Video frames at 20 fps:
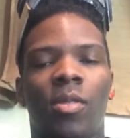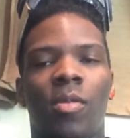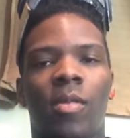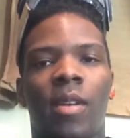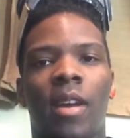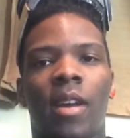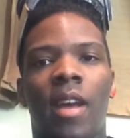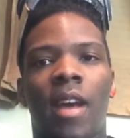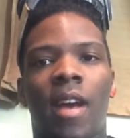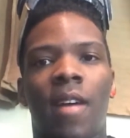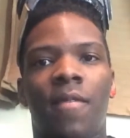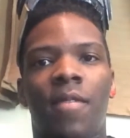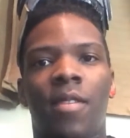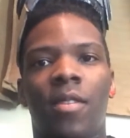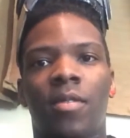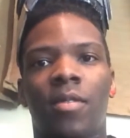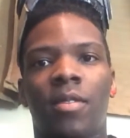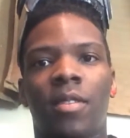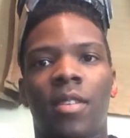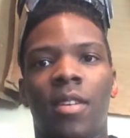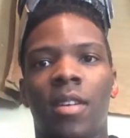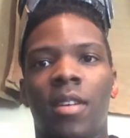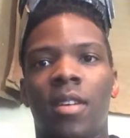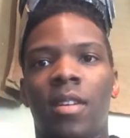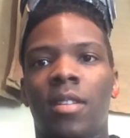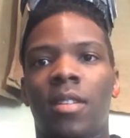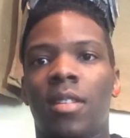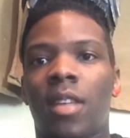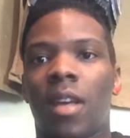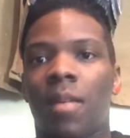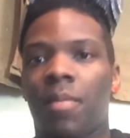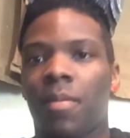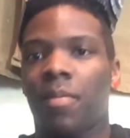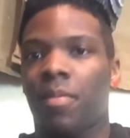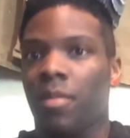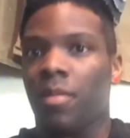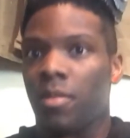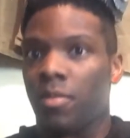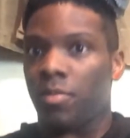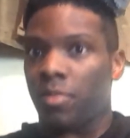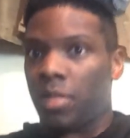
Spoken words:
doing and have those type of